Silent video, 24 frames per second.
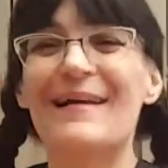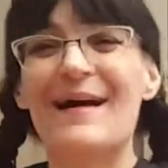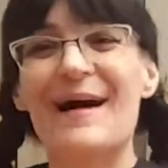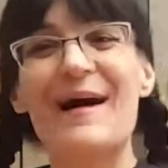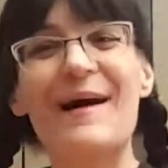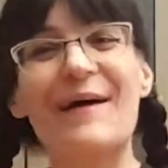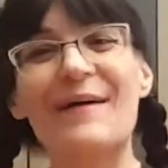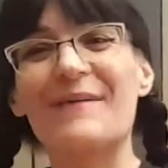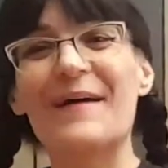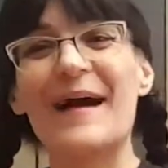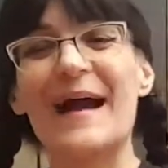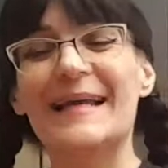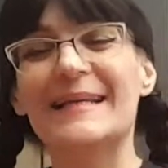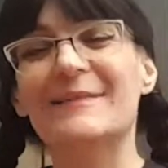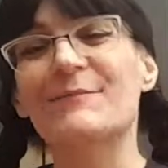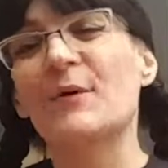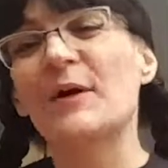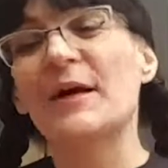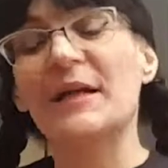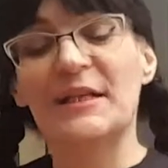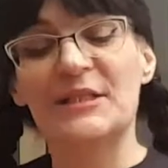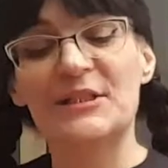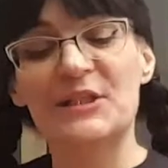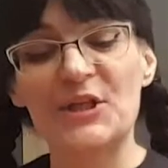All right,
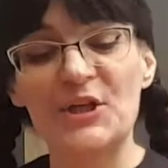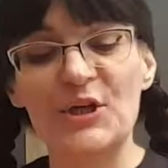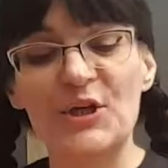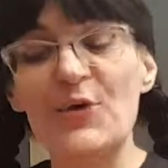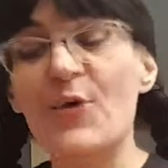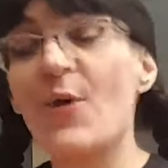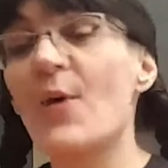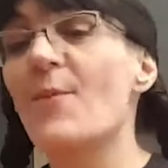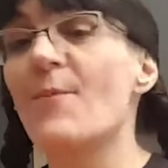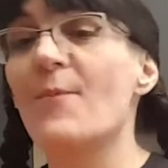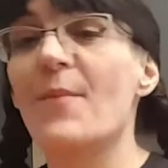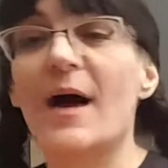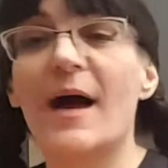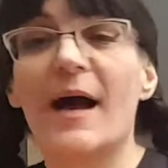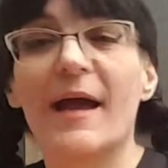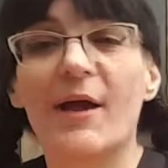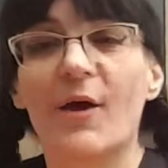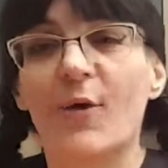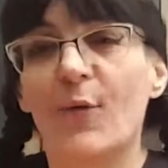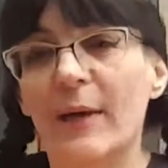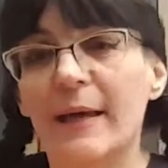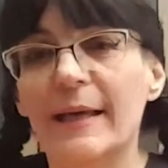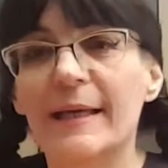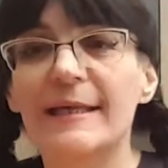we're going to do my
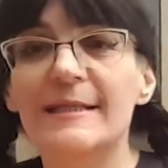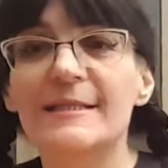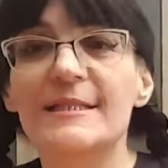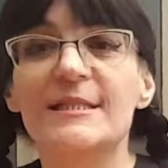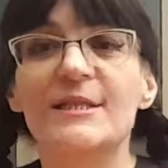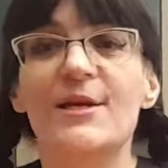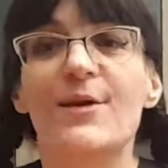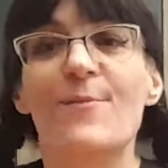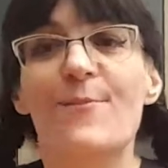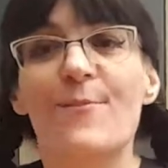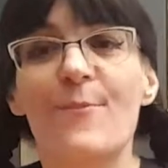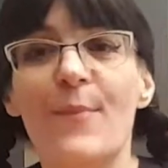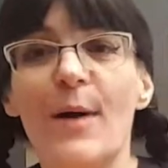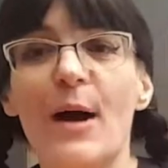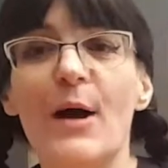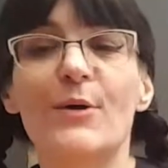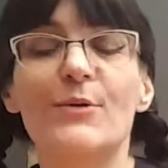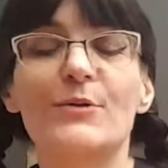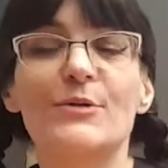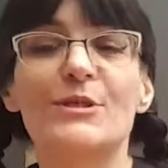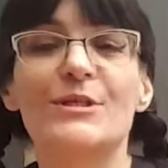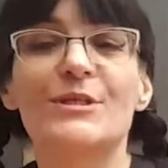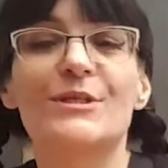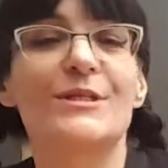quickest,
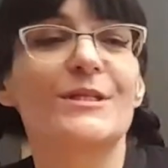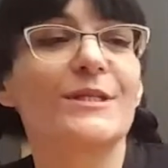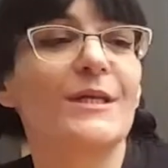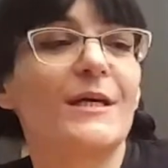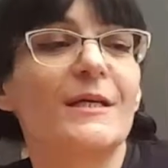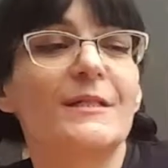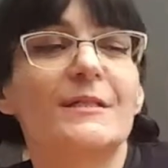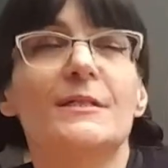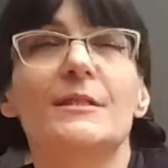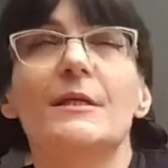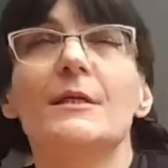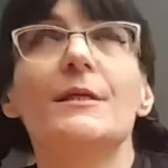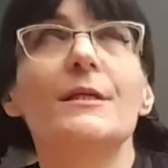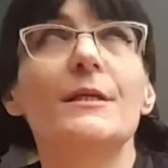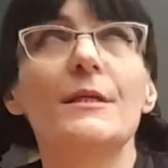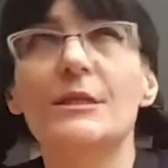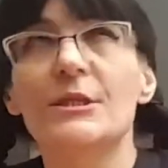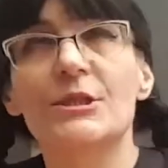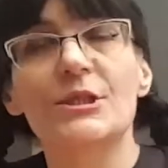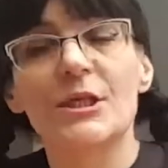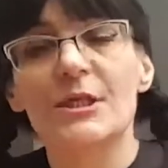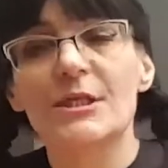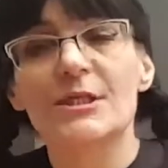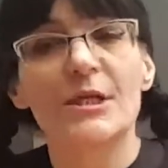most
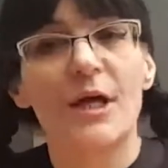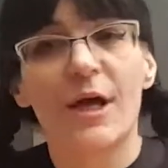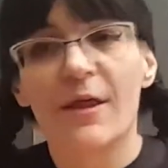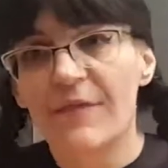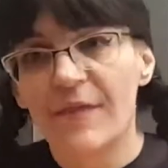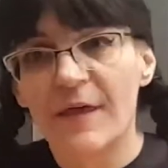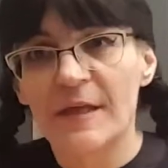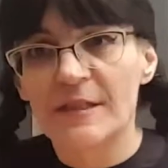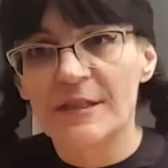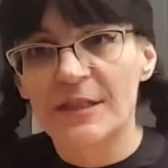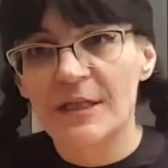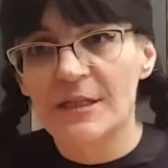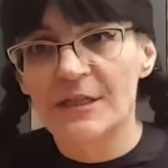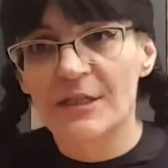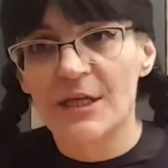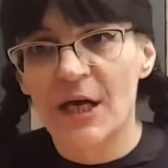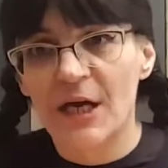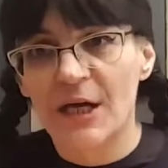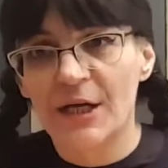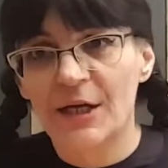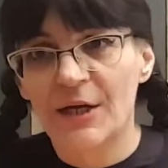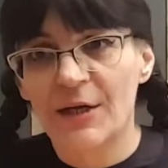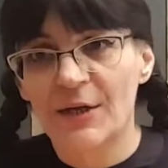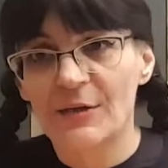delicious, authentic
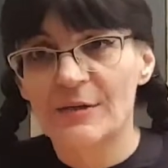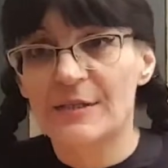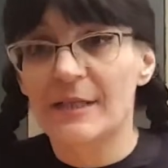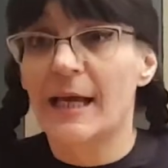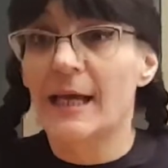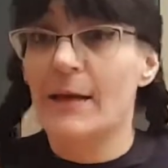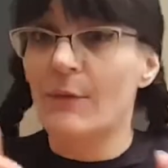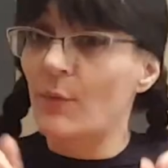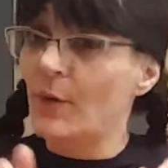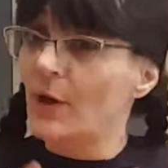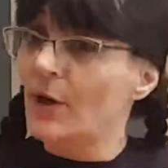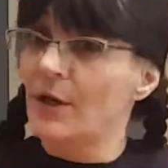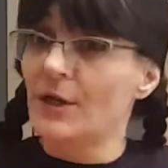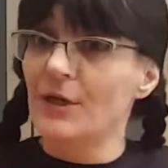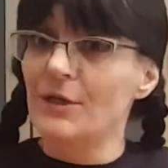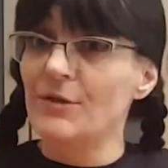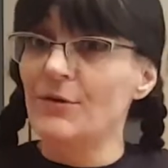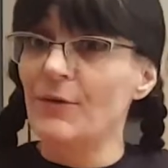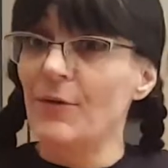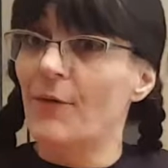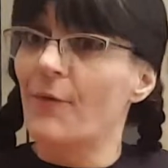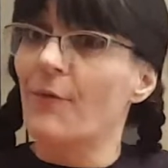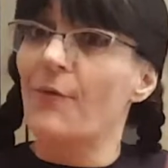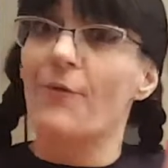tacos, and we're going to
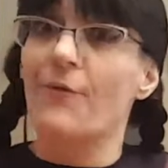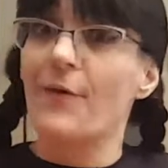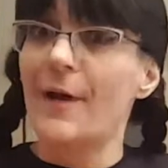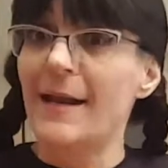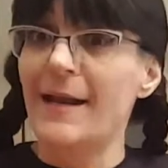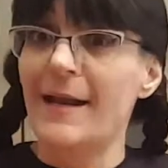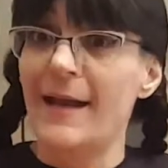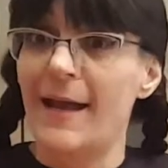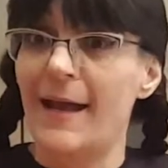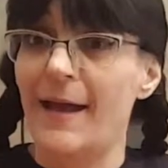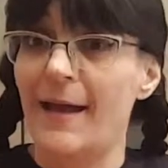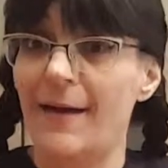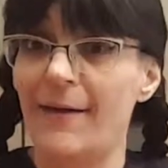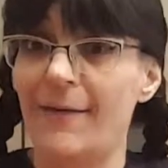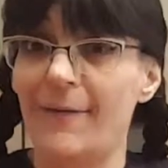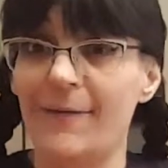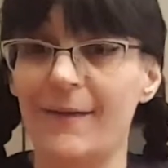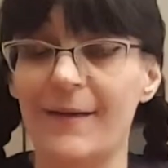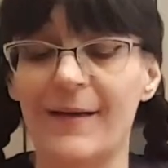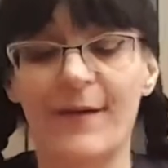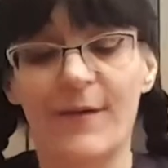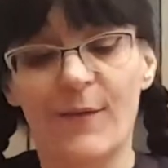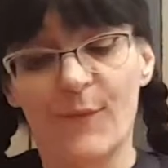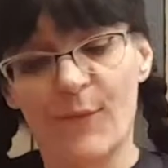do it right now.
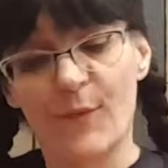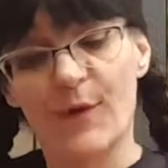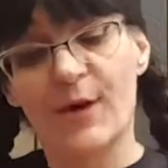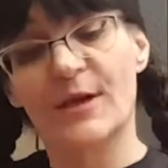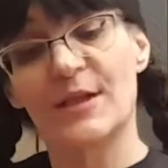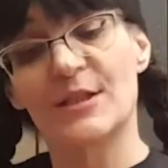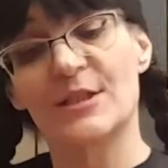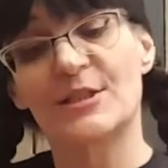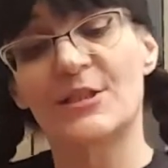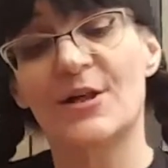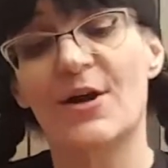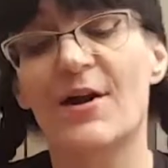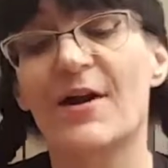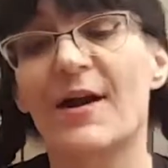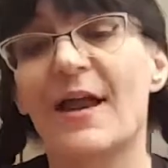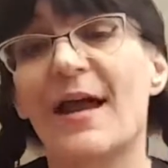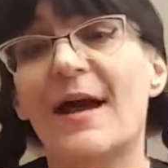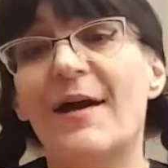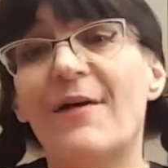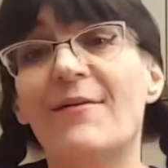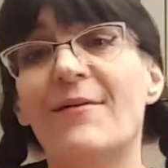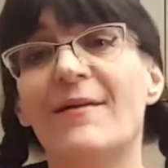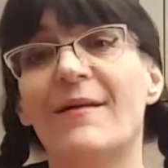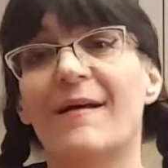We're going to start
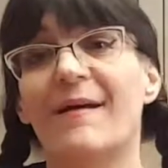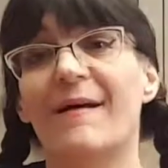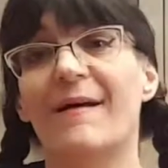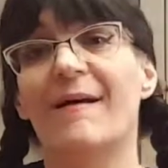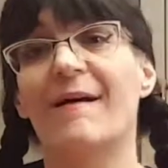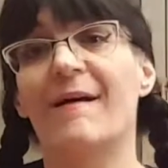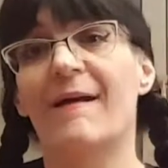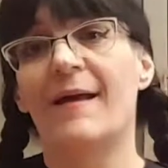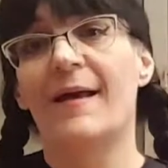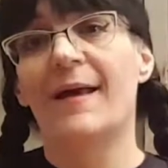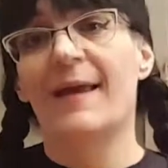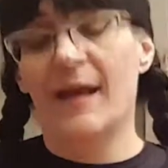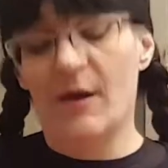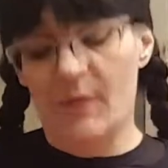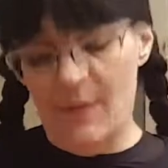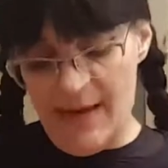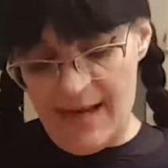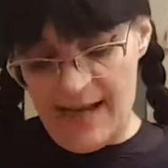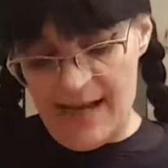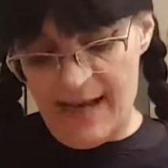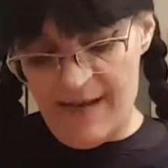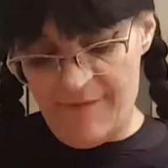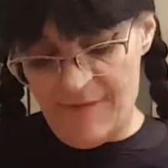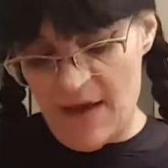out. Here we
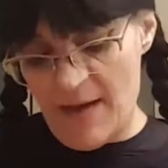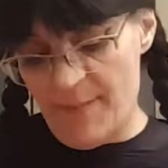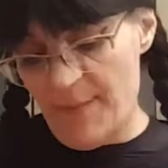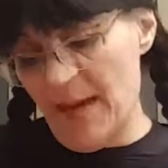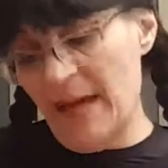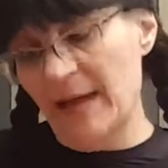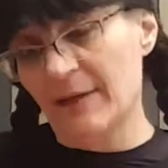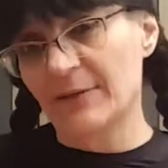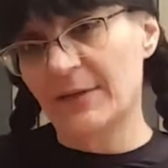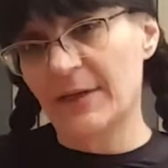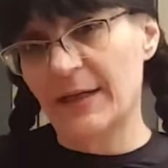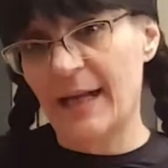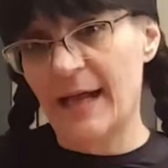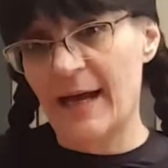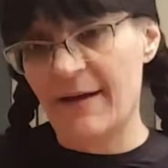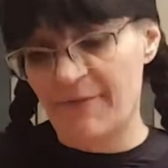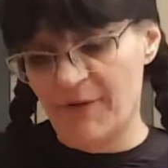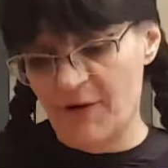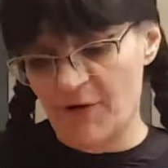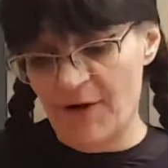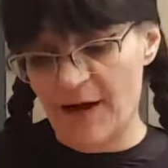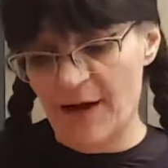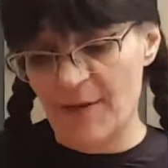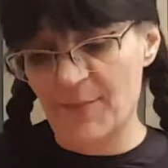have 1.5 pounds
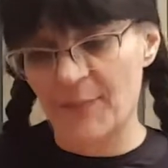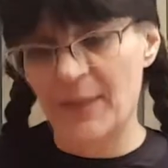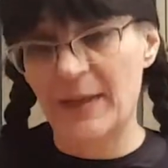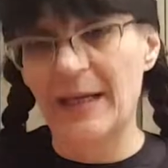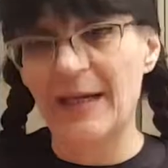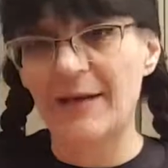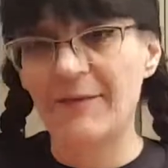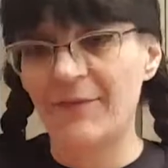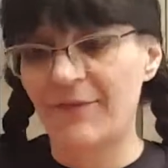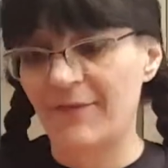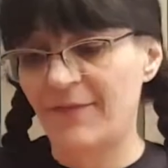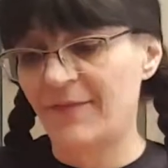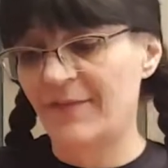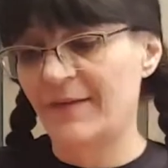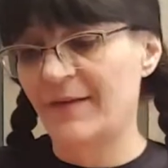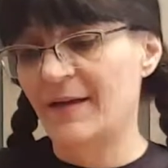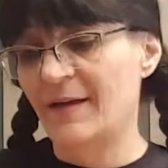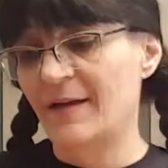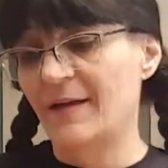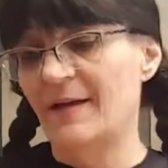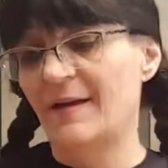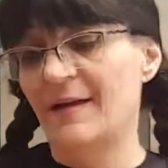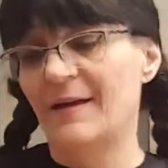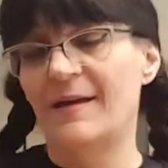of ground beef.
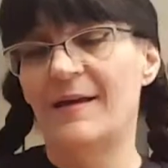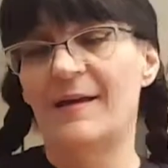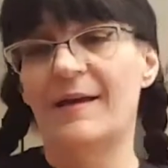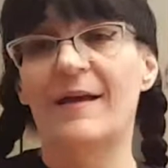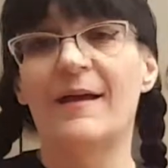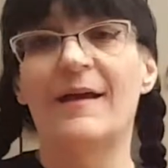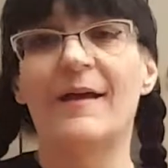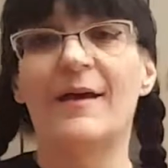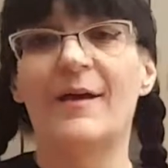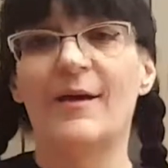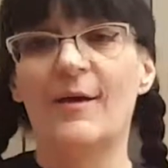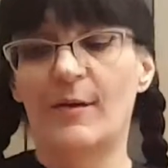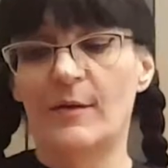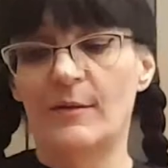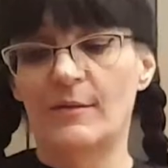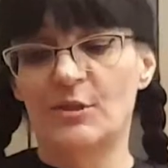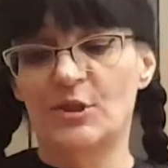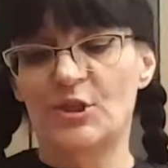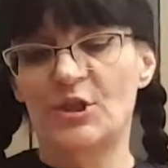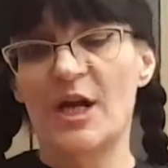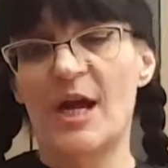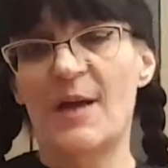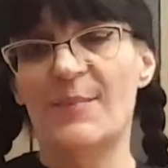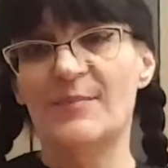
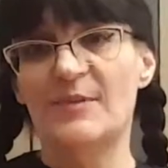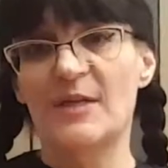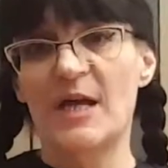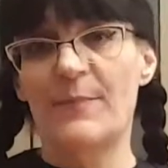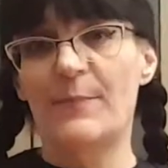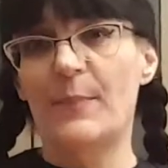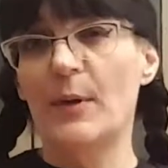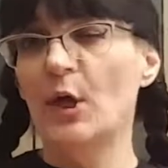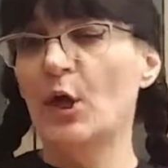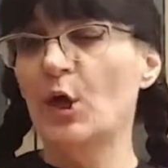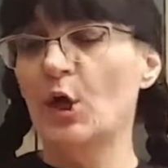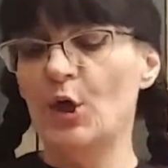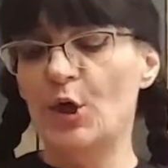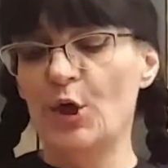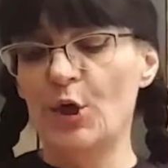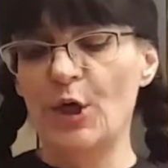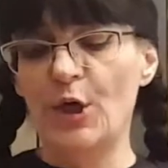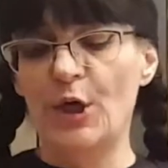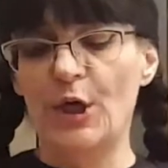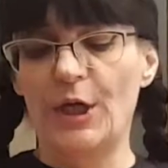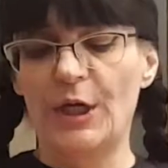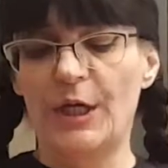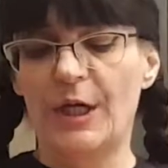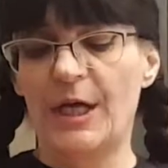Chopped up a
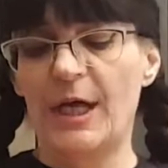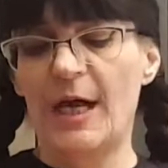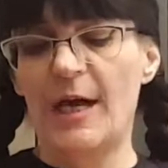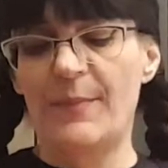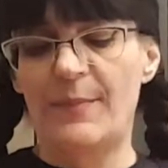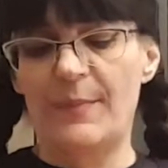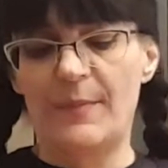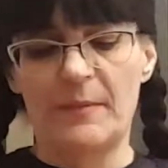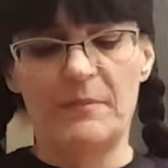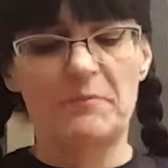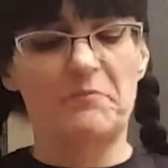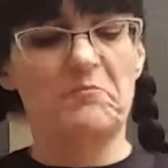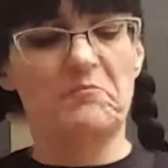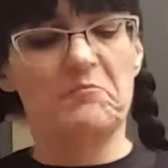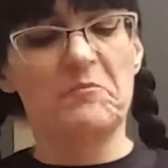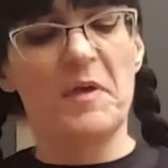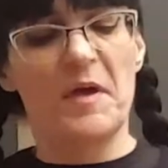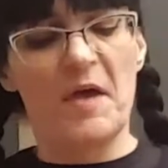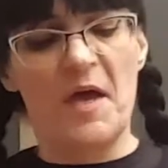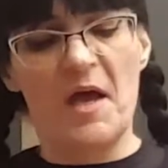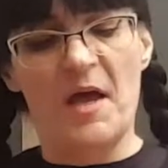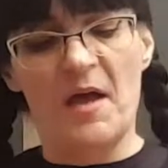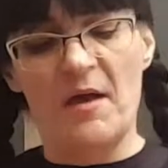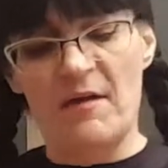good cup
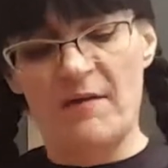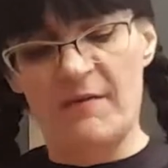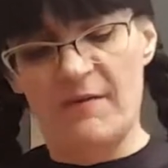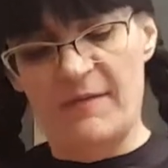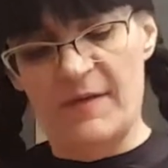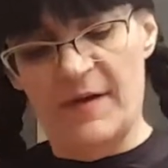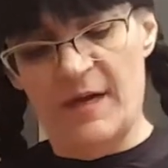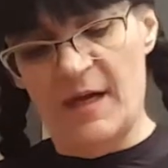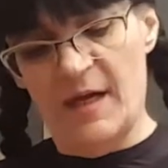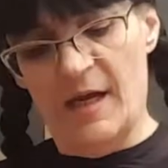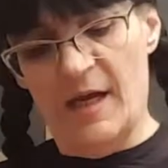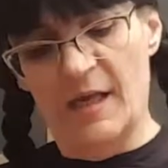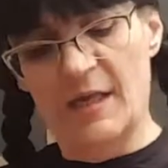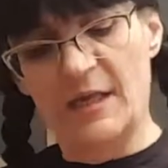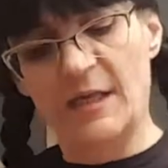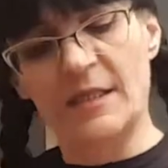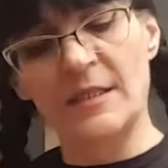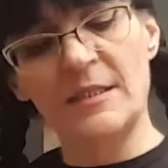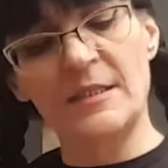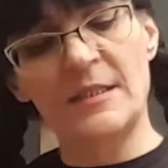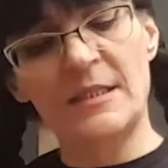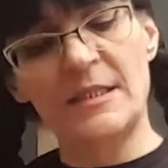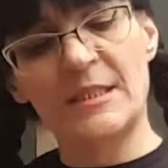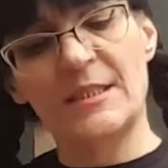of
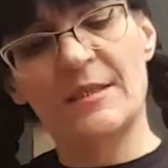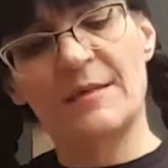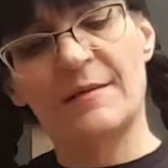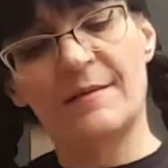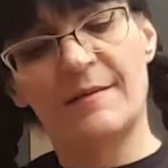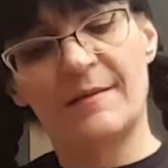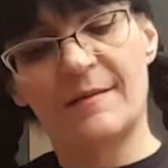onions.